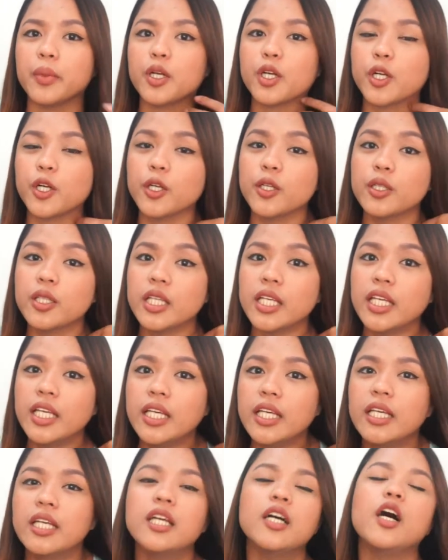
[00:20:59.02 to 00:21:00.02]

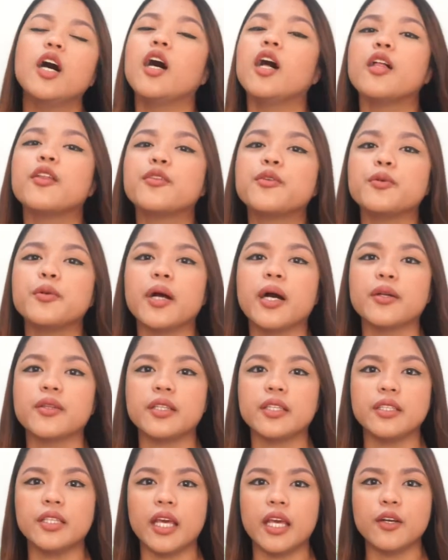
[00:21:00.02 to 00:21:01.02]
curly all
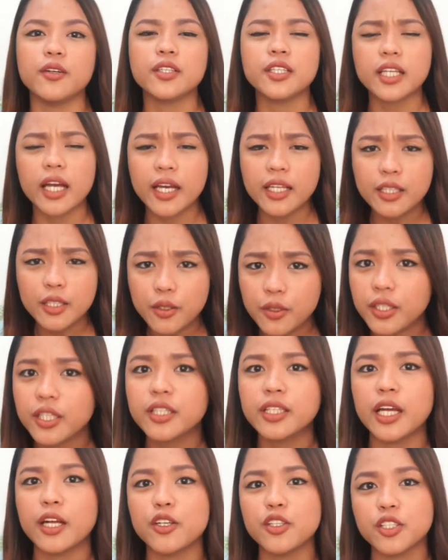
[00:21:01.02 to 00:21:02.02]
throughout the day or kahit yung
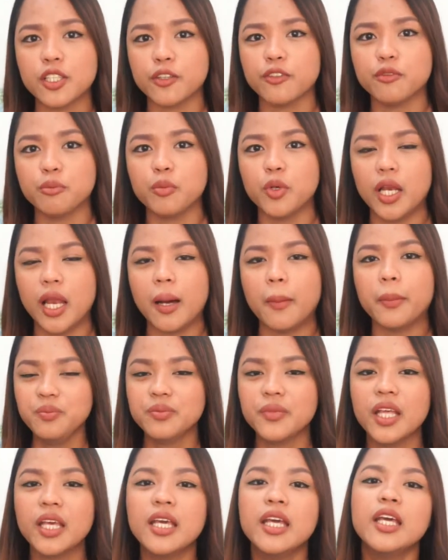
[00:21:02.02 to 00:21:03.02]
entire shift mo lang.
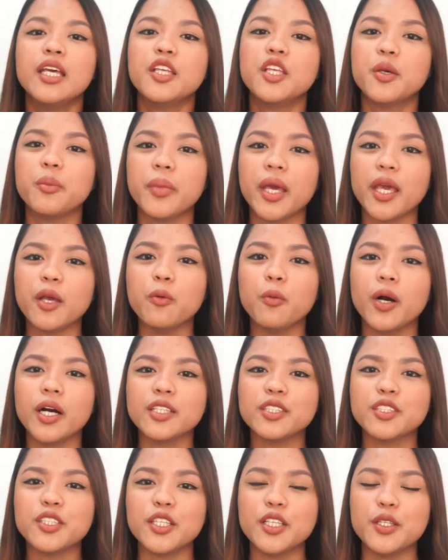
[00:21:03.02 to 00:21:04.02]
You may
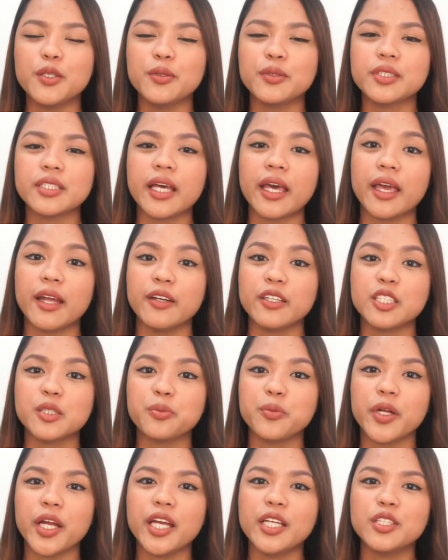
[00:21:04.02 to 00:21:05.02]
want to use a
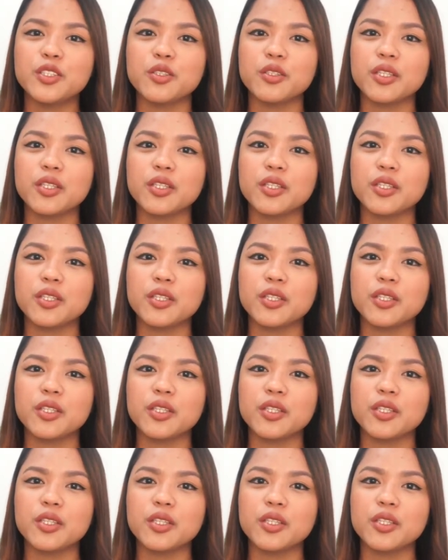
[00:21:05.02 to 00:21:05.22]
hairspray